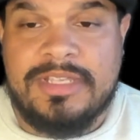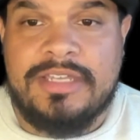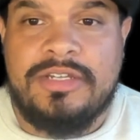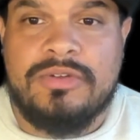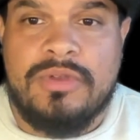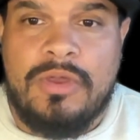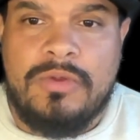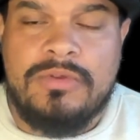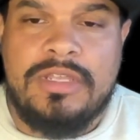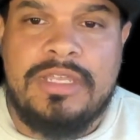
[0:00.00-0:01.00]
on your
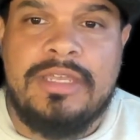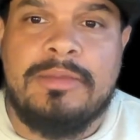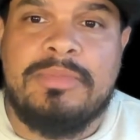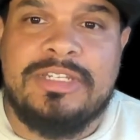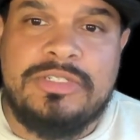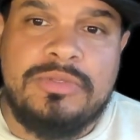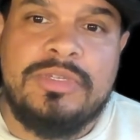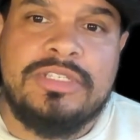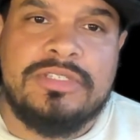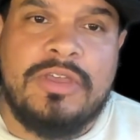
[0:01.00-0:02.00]
own, but
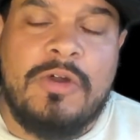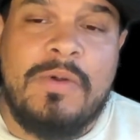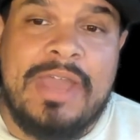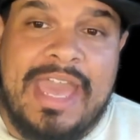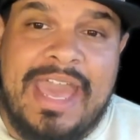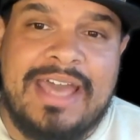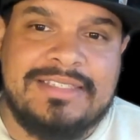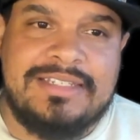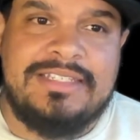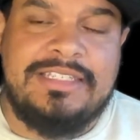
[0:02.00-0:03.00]
doing so as
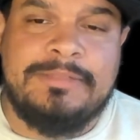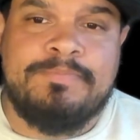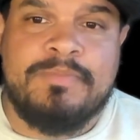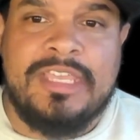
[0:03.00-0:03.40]
a team.